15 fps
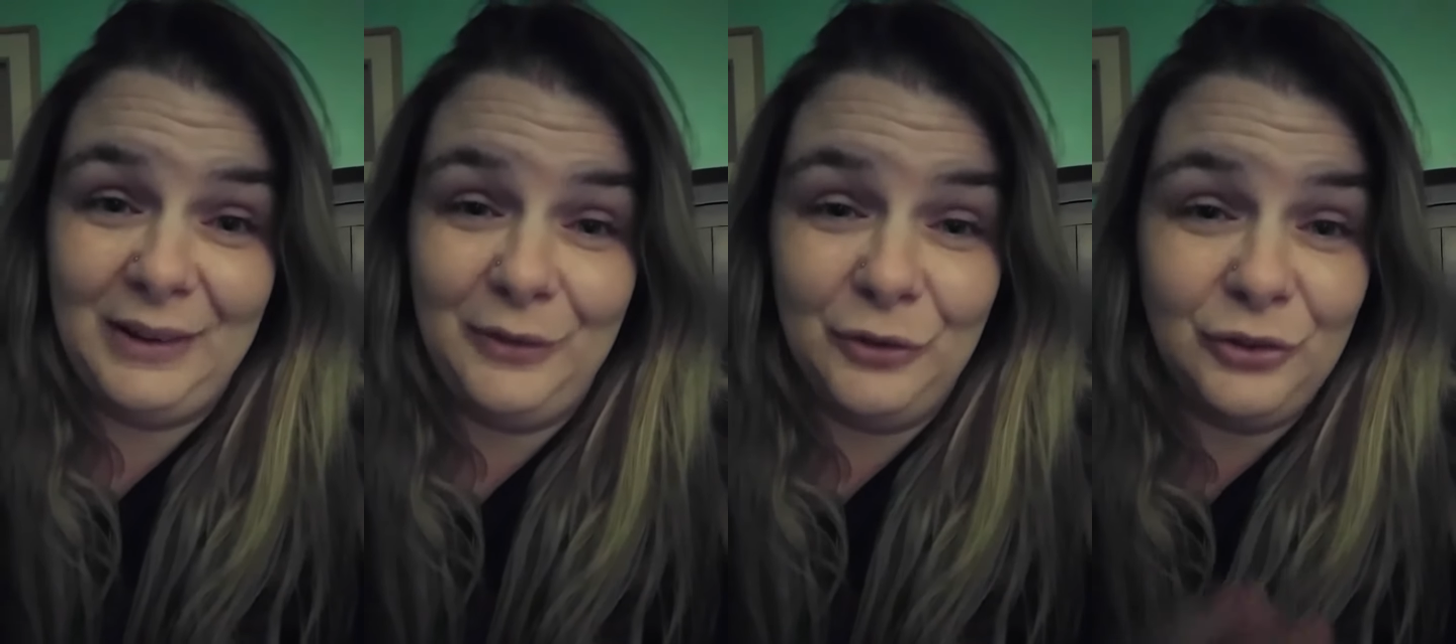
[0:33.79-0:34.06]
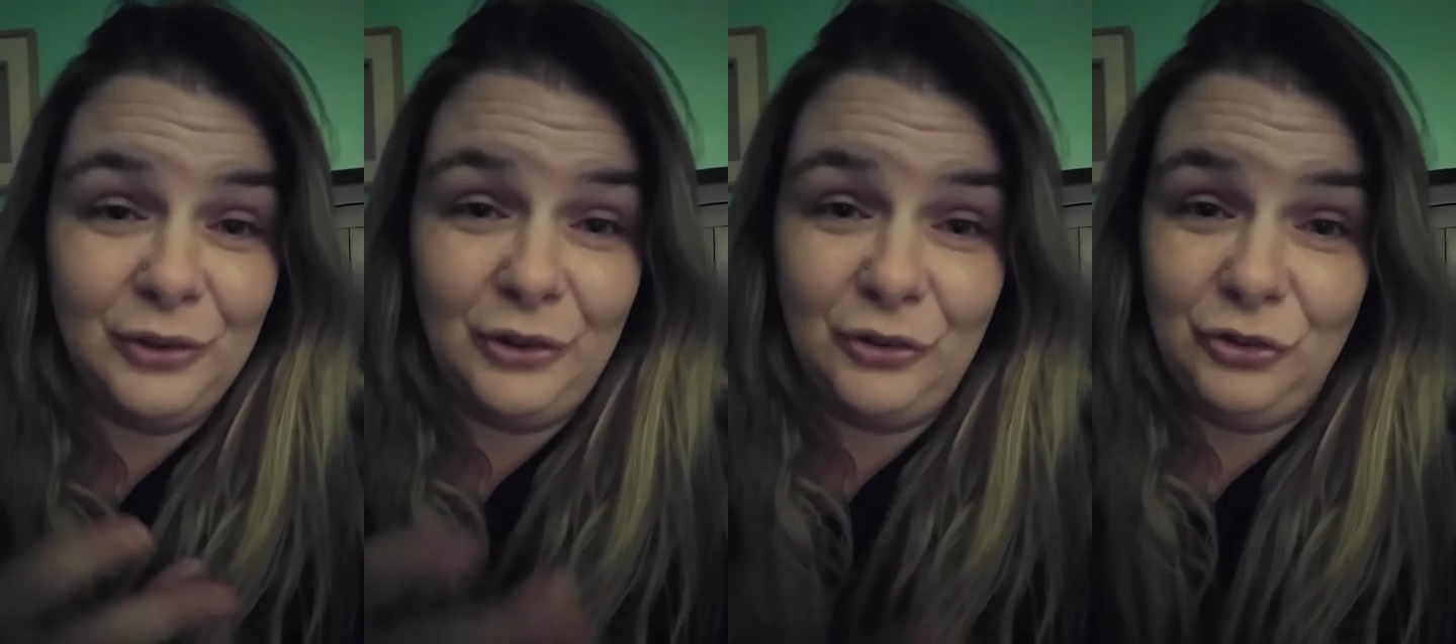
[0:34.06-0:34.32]
You're
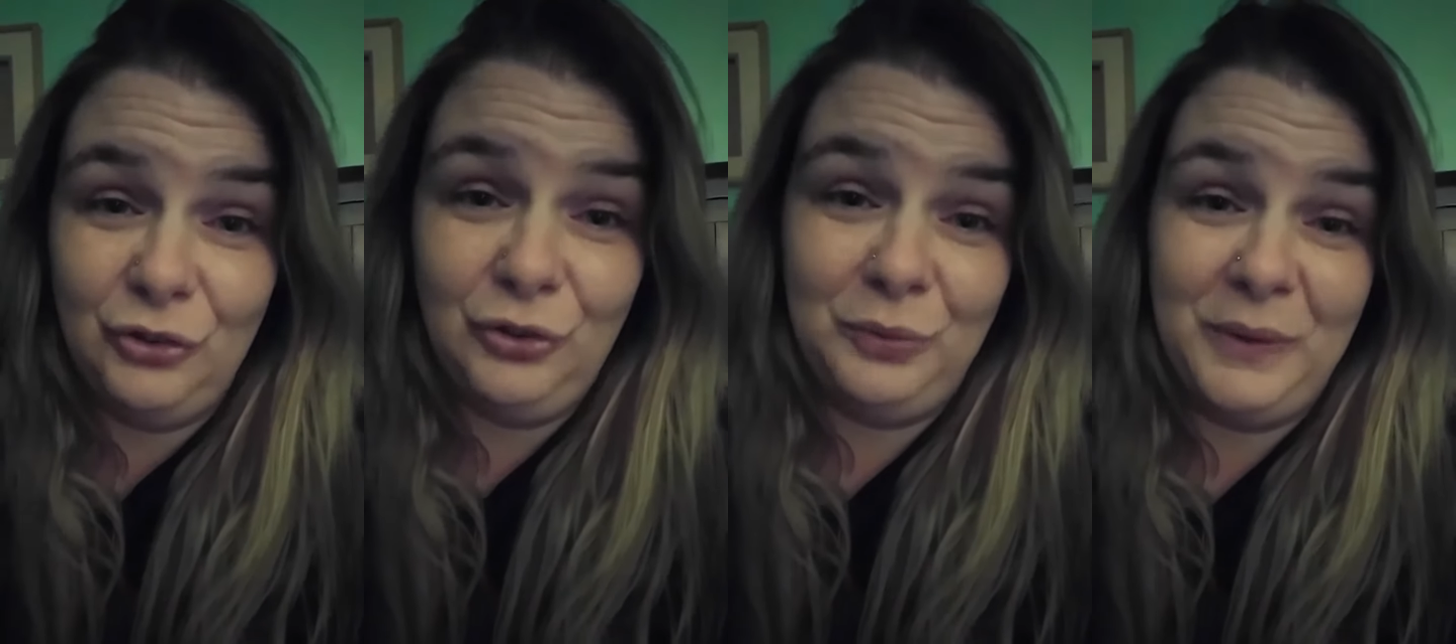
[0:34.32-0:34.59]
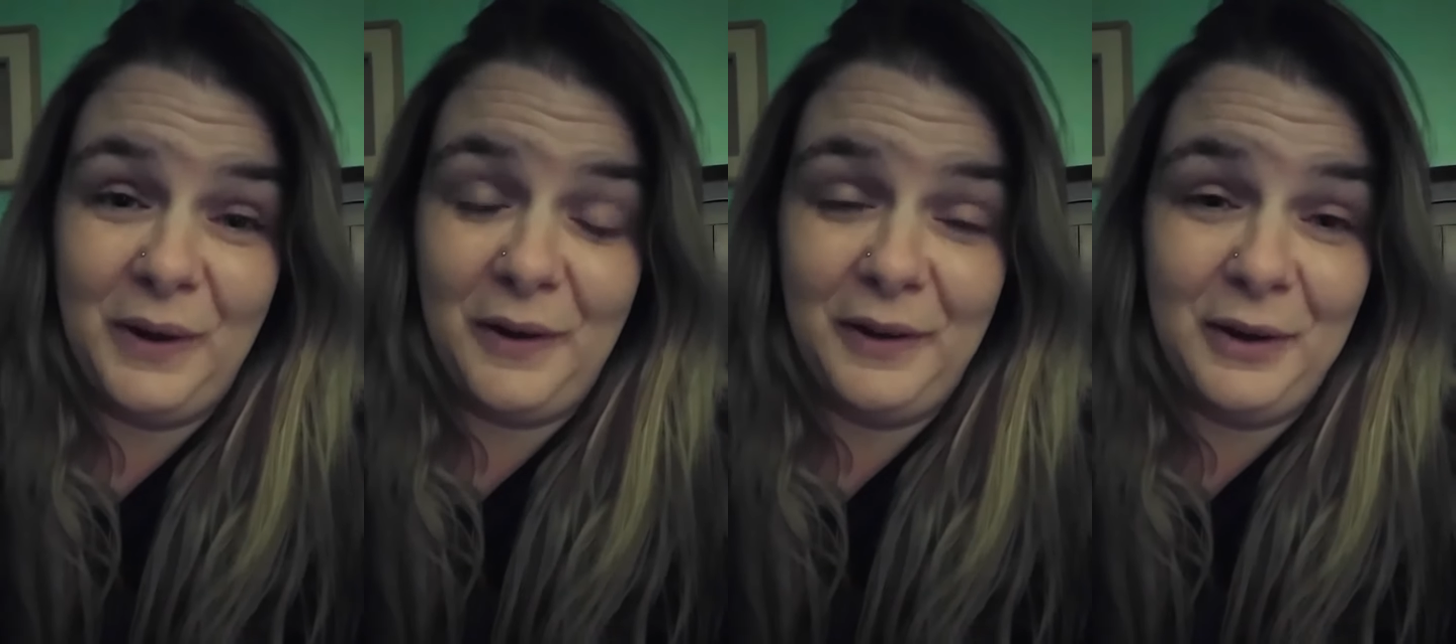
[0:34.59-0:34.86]
such a
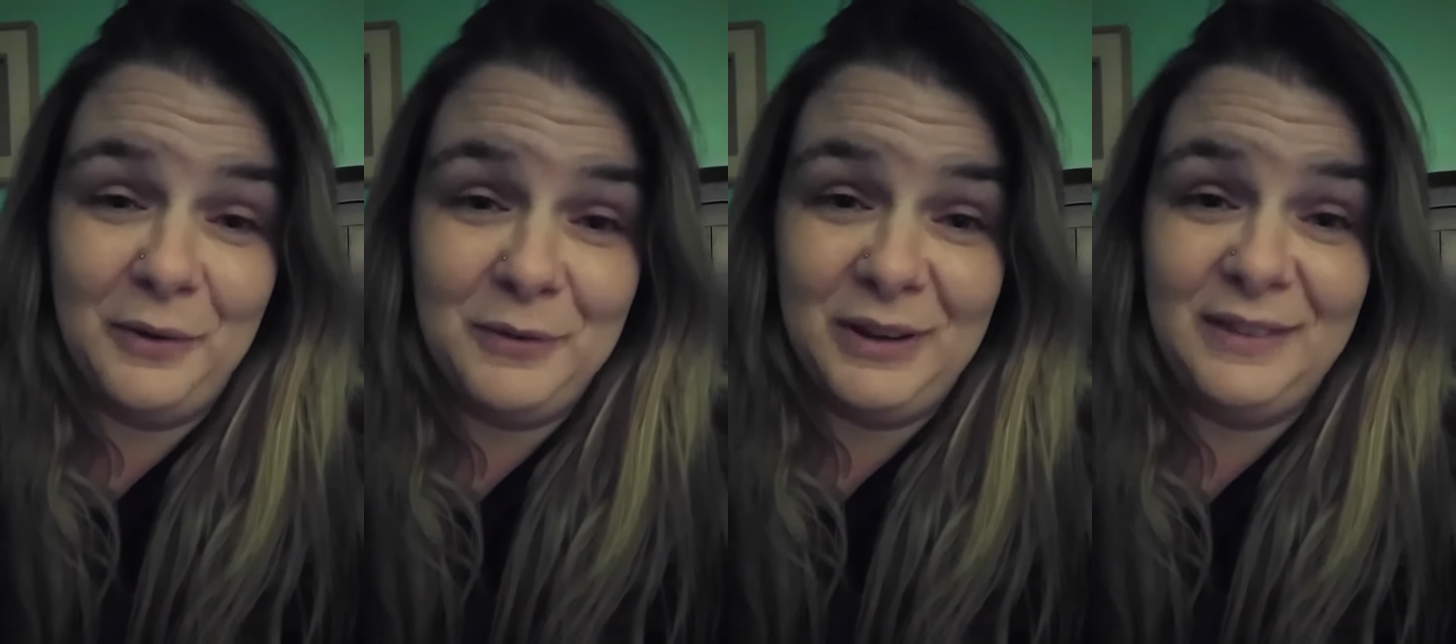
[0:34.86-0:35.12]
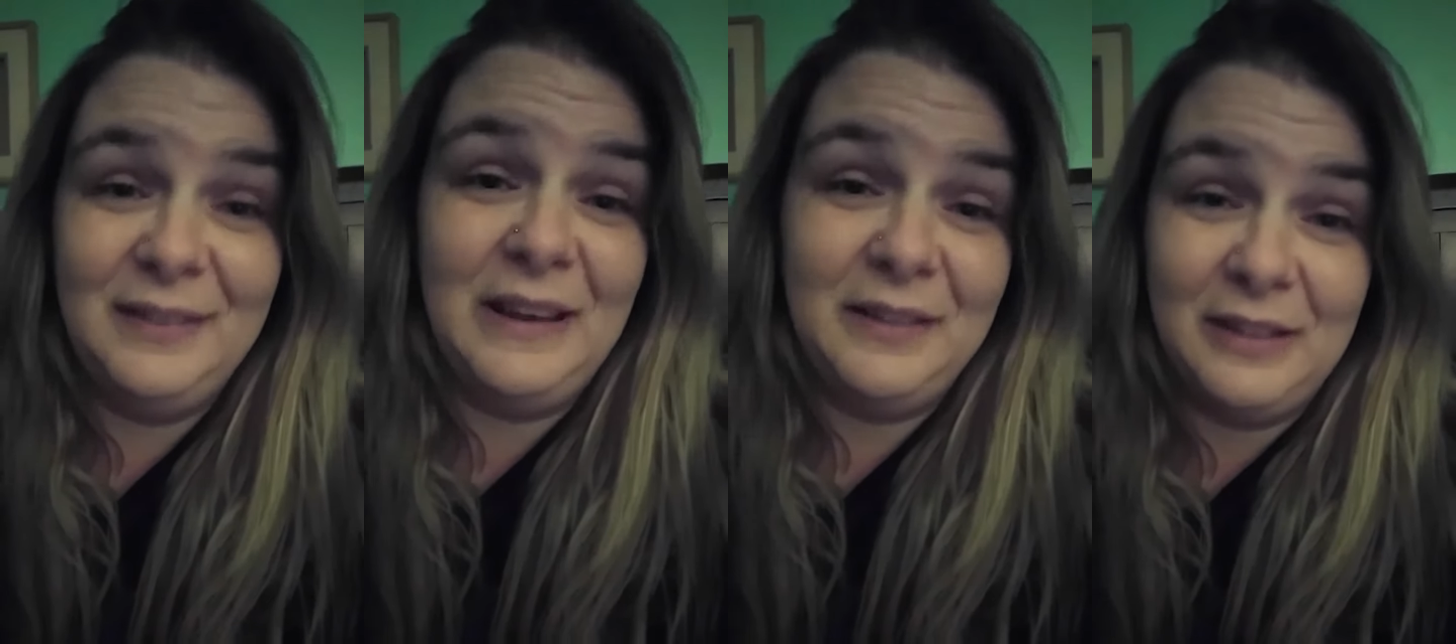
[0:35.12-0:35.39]
sweetheart. And I want
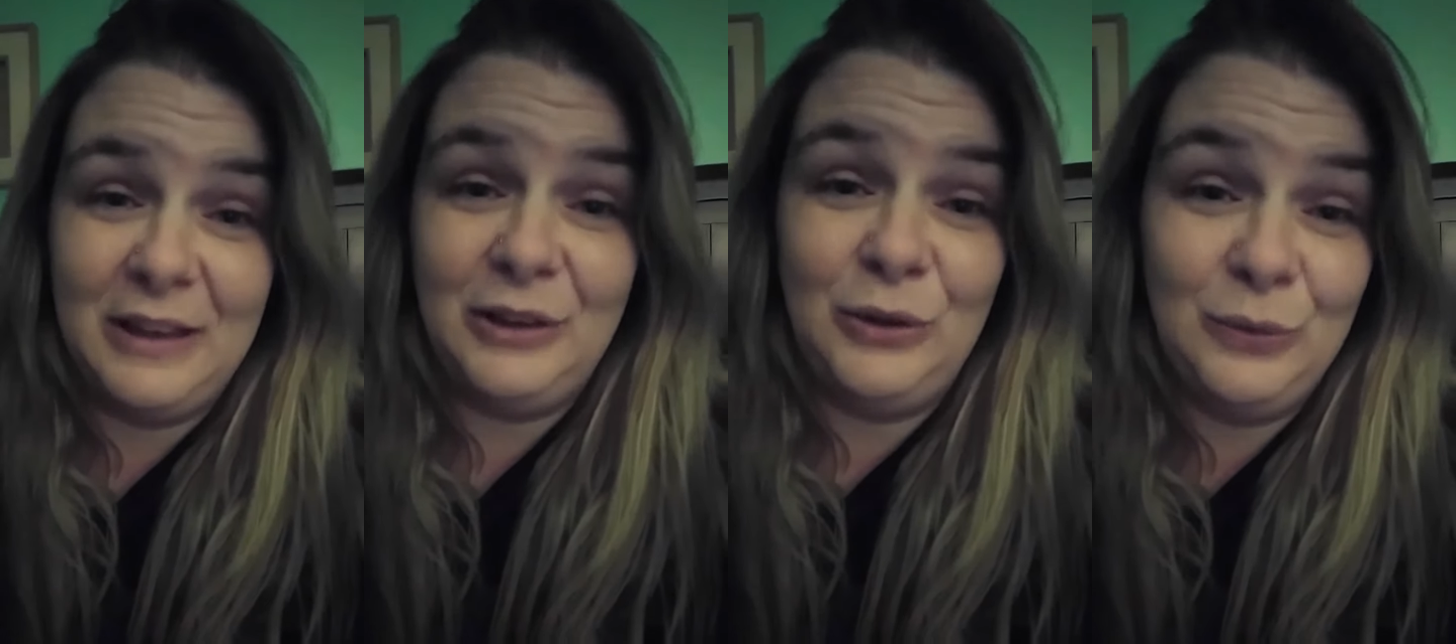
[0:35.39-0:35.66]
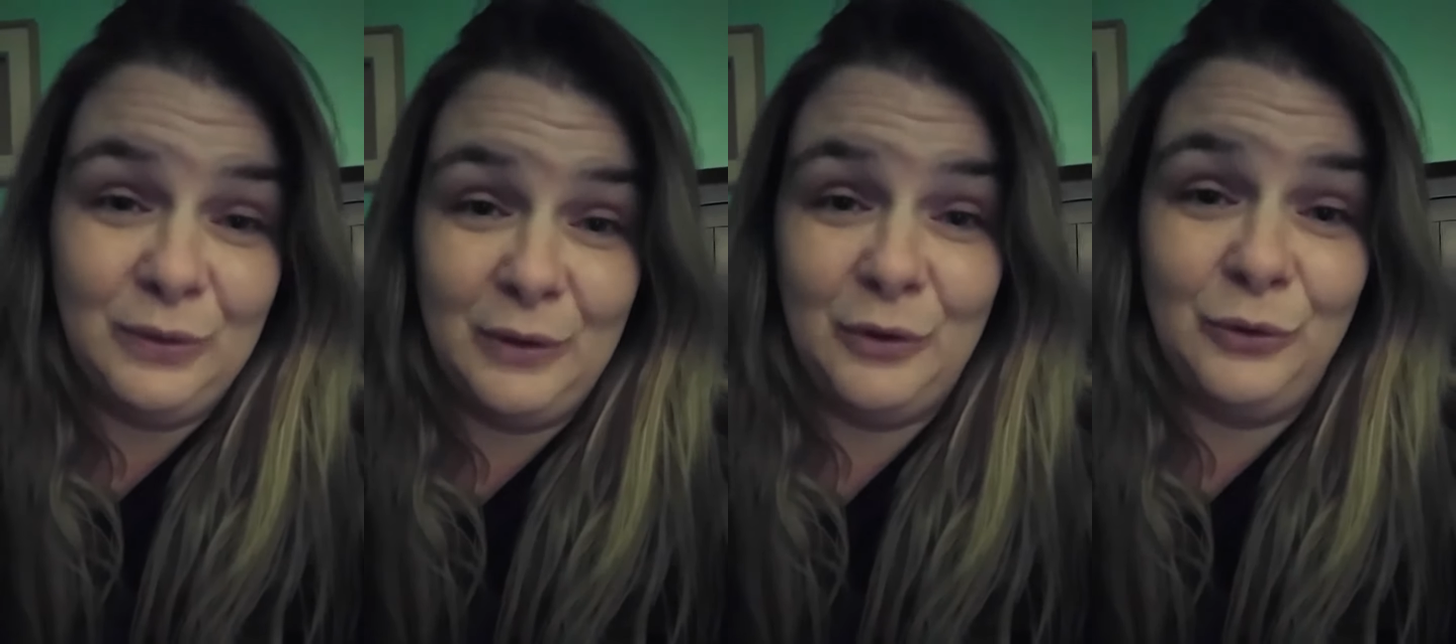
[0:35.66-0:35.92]
to say thank
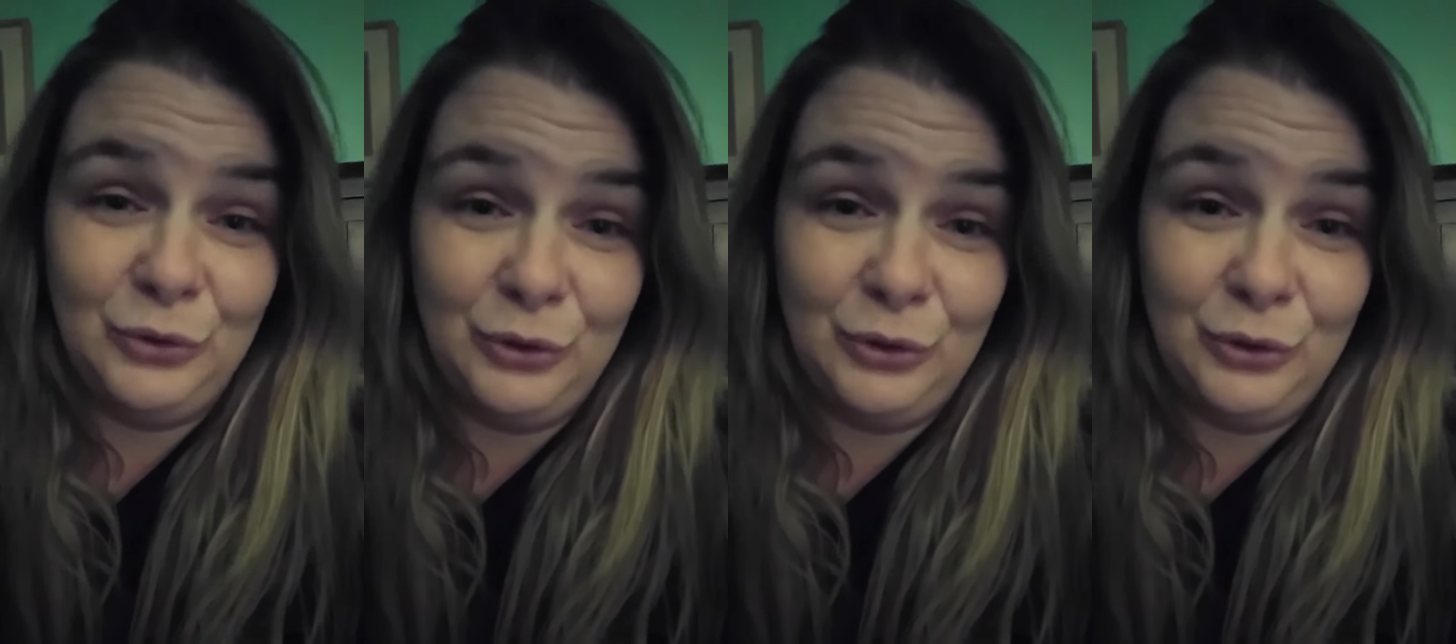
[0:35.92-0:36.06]
you so,